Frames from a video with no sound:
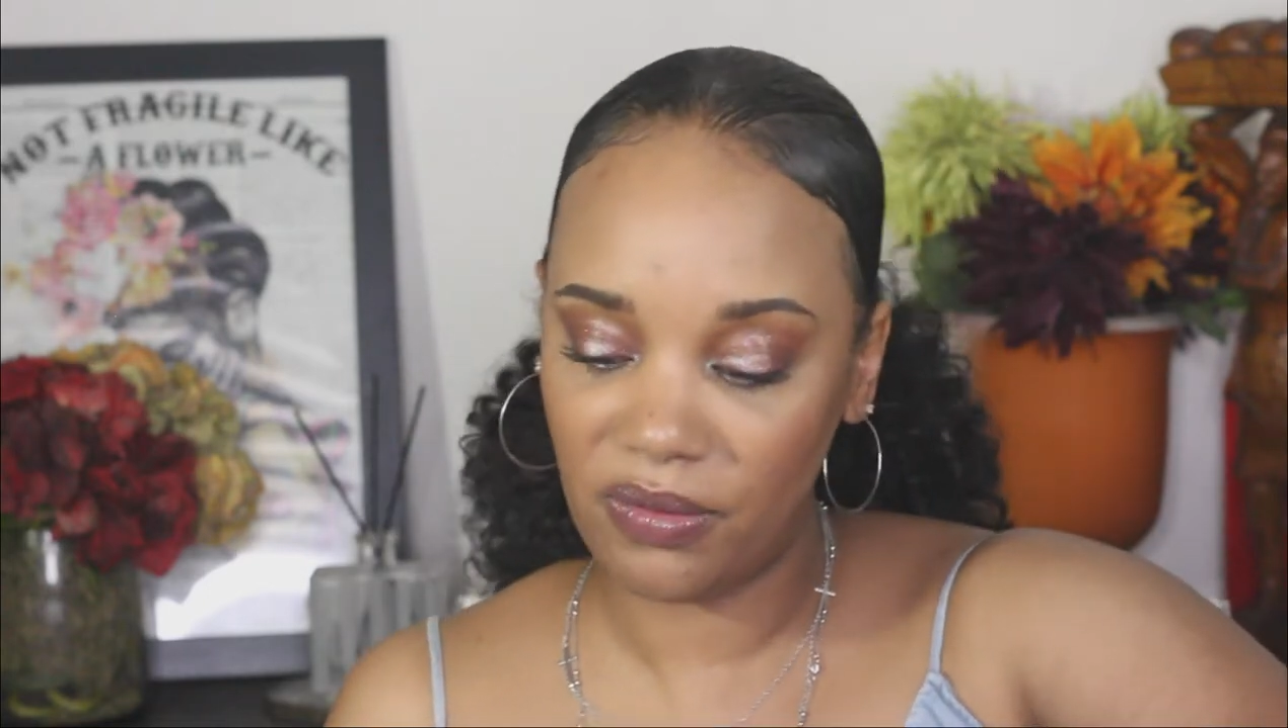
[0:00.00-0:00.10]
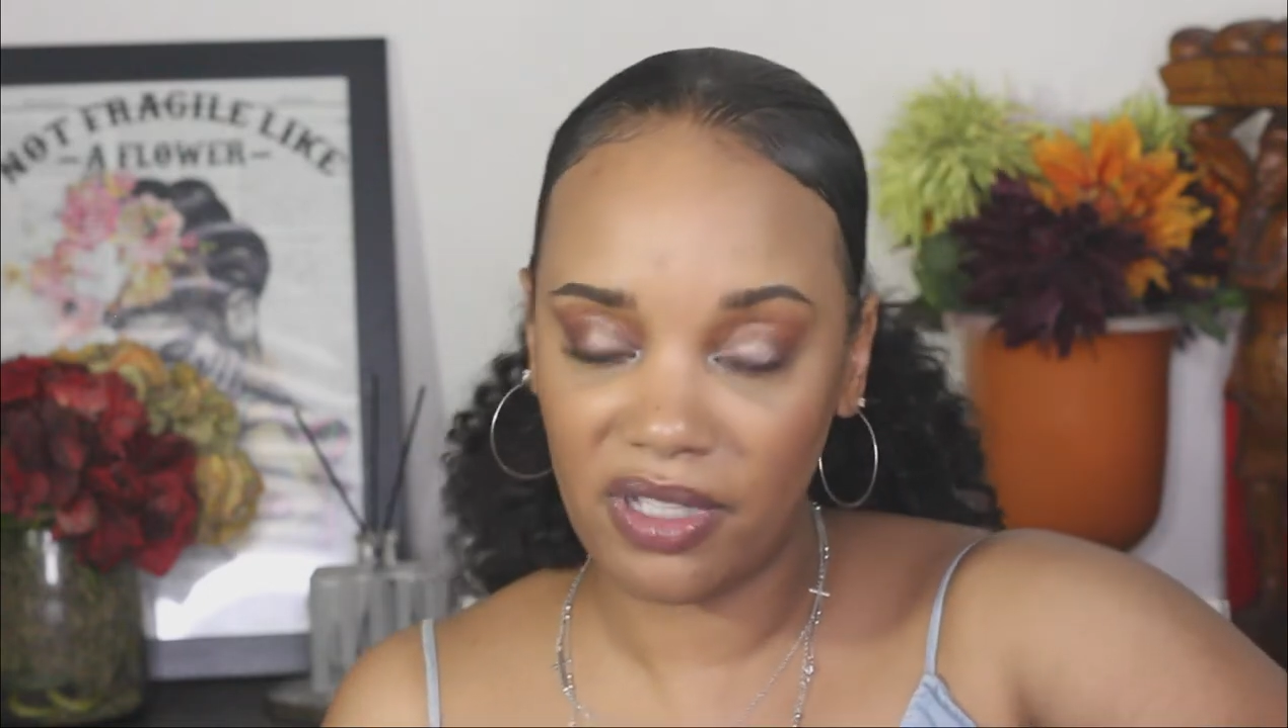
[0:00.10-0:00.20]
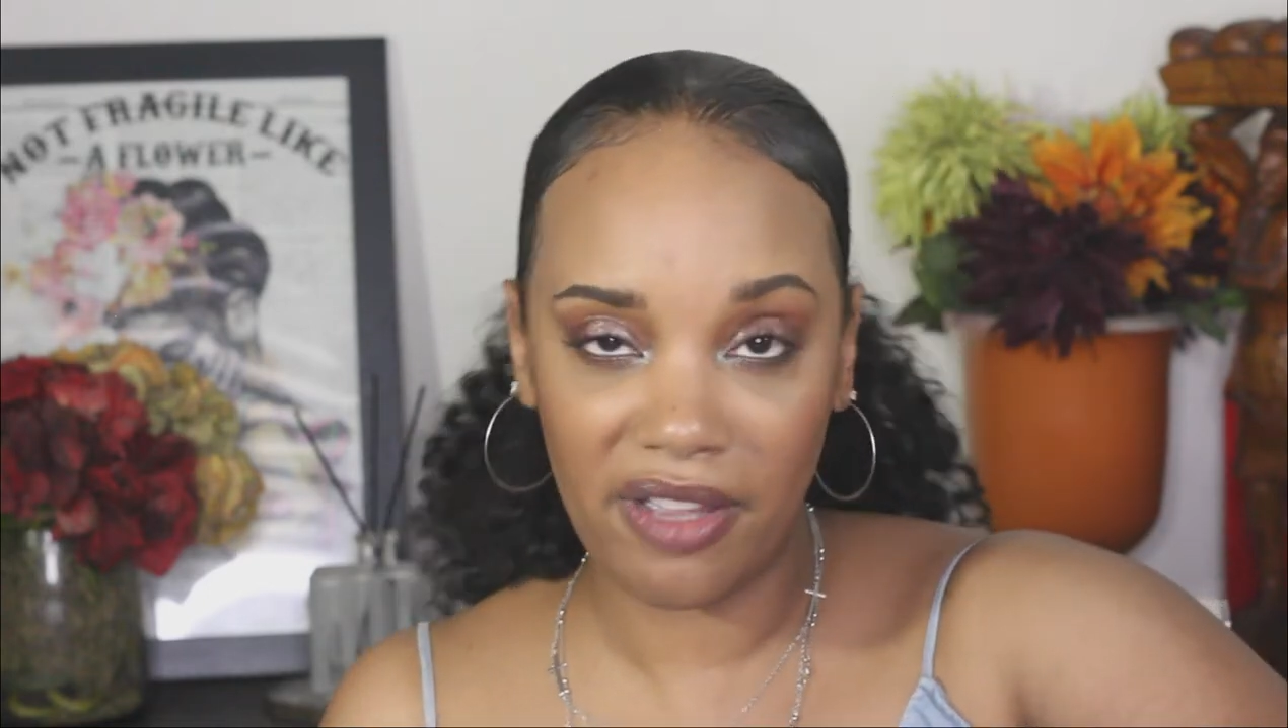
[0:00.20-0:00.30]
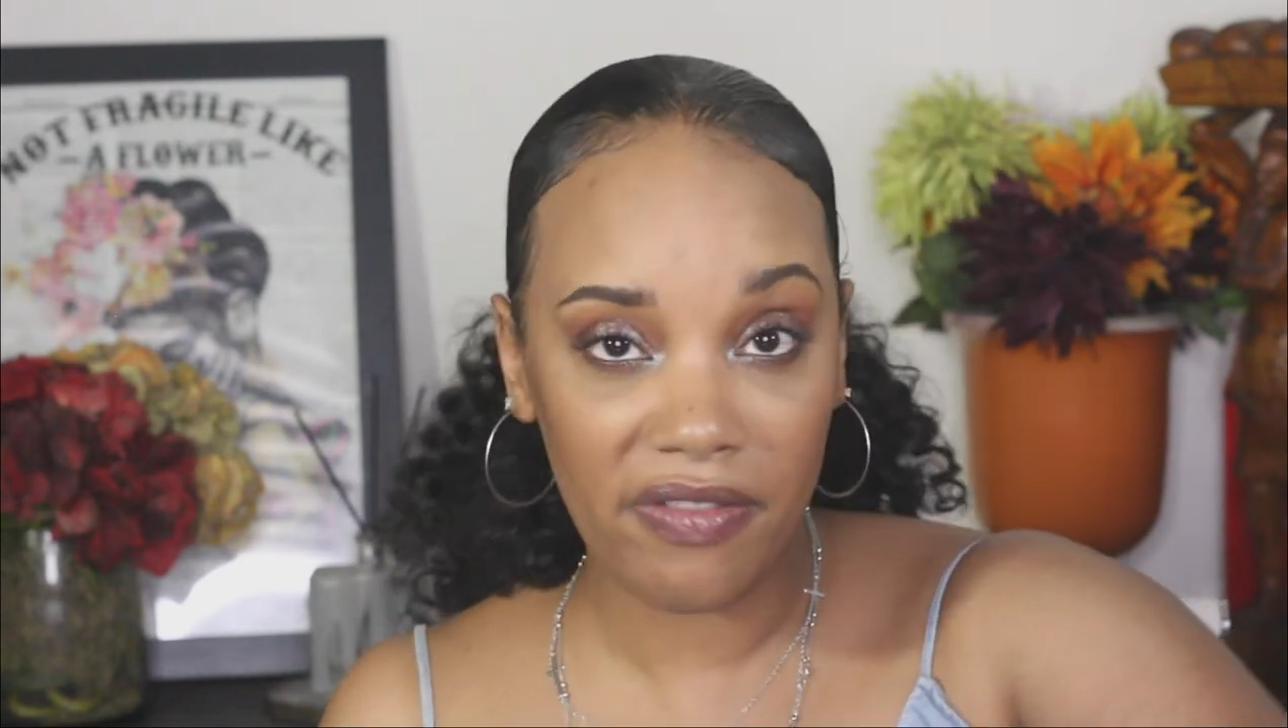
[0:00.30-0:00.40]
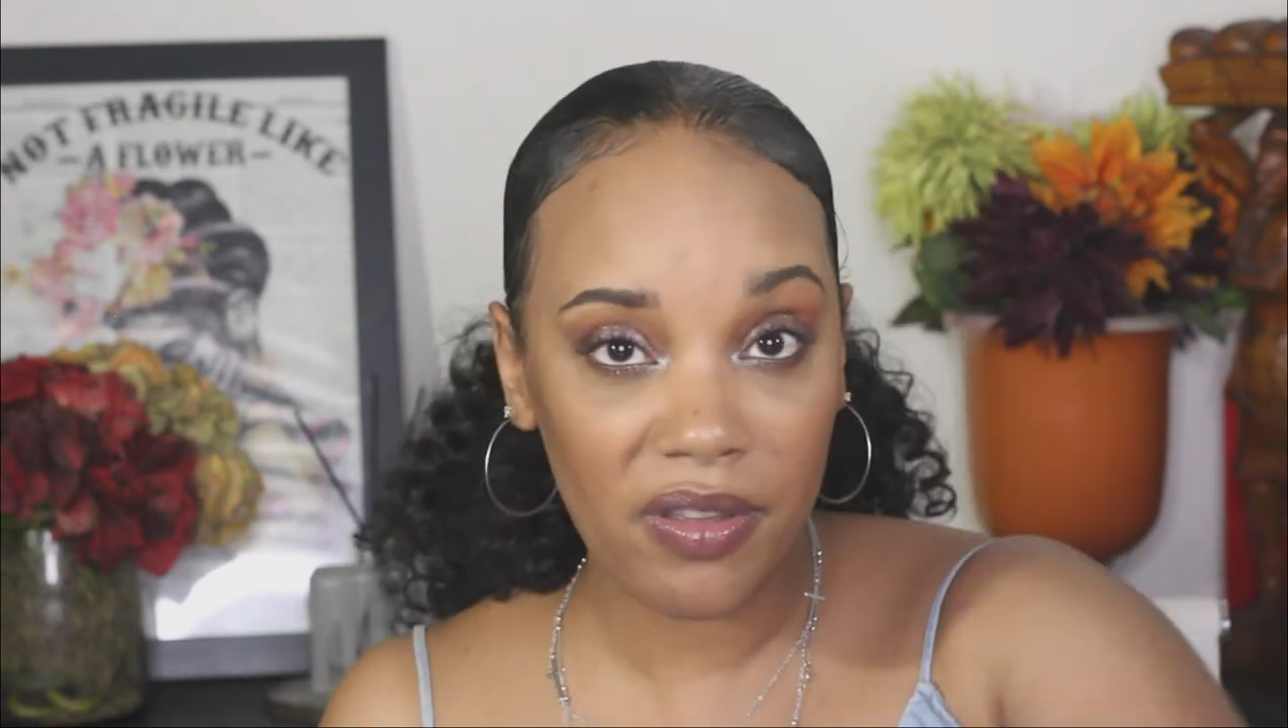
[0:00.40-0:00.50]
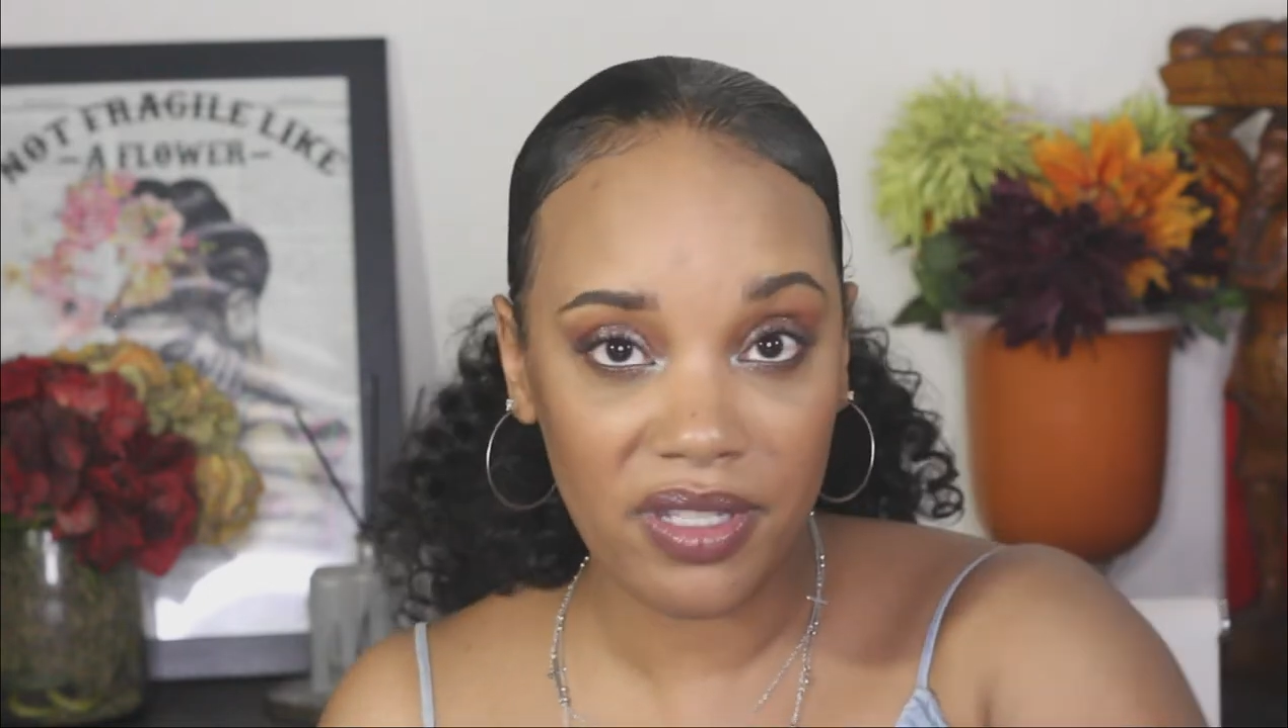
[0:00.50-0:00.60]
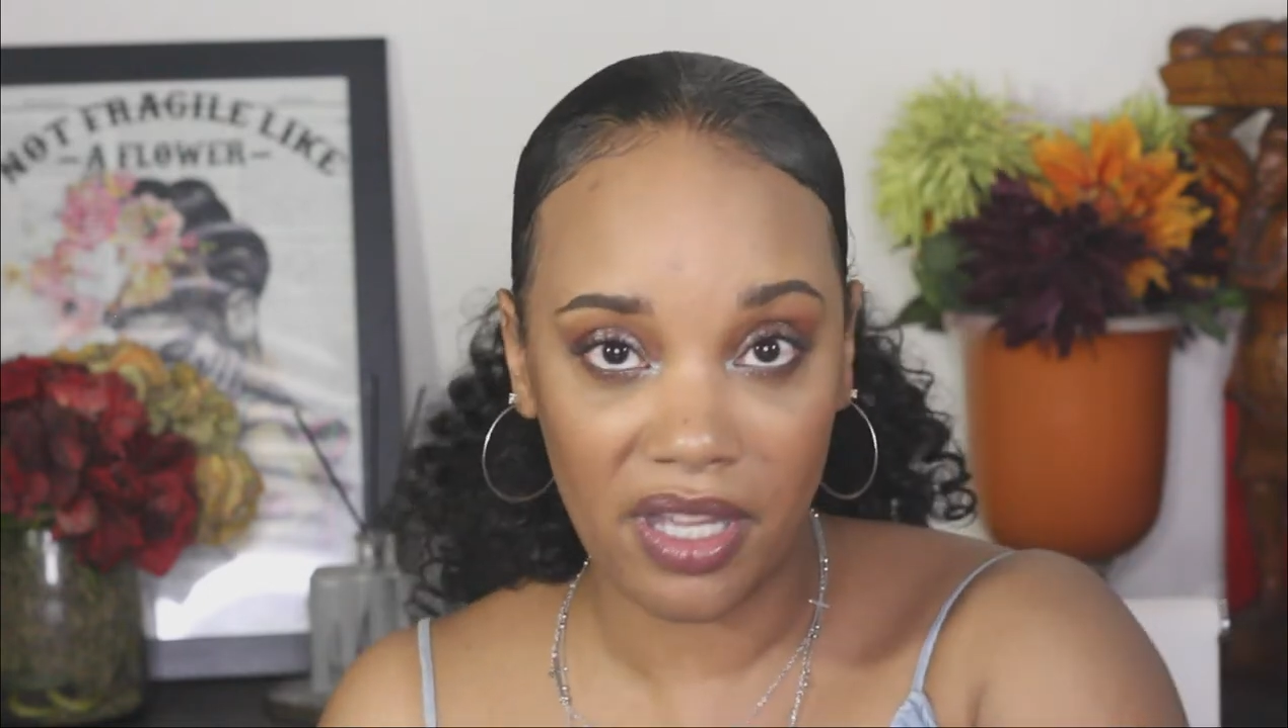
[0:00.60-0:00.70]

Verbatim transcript: love those